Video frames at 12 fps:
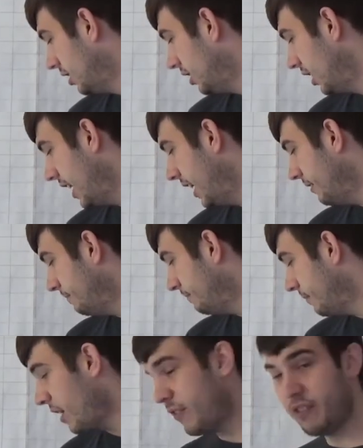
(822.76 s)
Yeah,
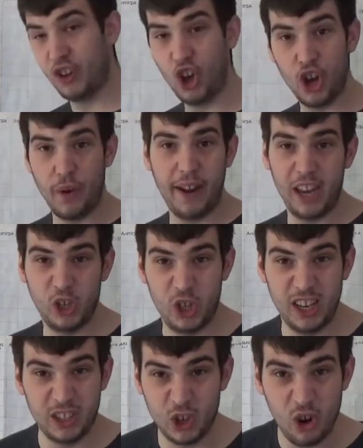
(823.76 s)
I've even got no
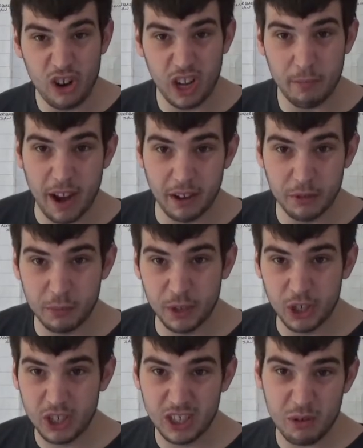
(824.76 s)
energy in talking about him to be
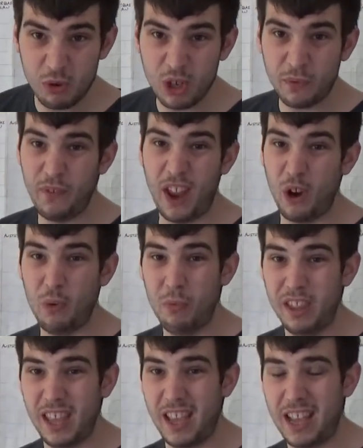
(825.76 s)
honest, because I'm just fed up
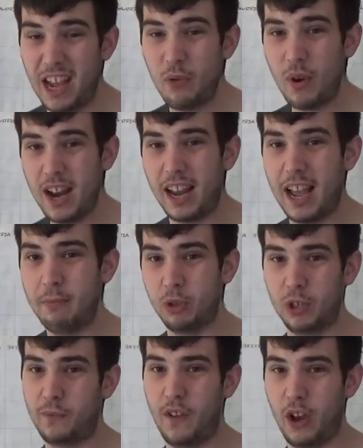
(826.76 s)
with it. I really am
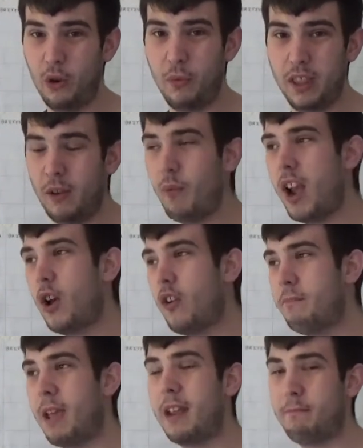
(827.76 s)
just fed up with it. Renault
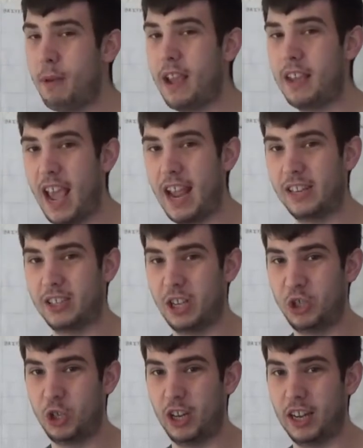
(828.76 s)
have made big gains
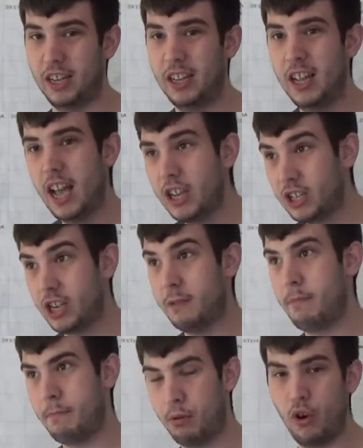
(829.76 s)
this year, as
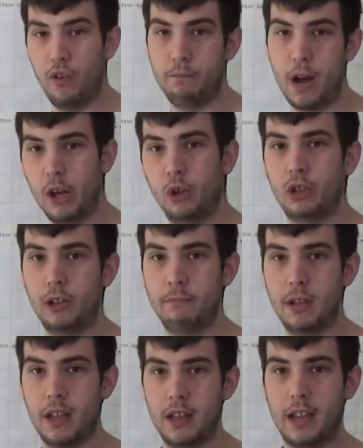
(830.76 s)
can be proved by
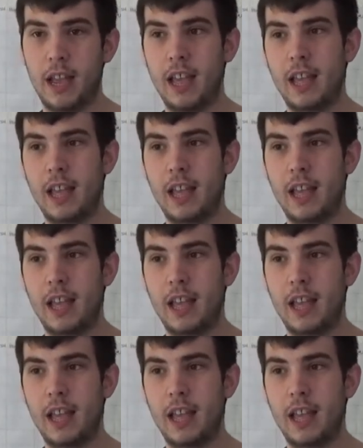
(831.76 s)
Hulkenberg,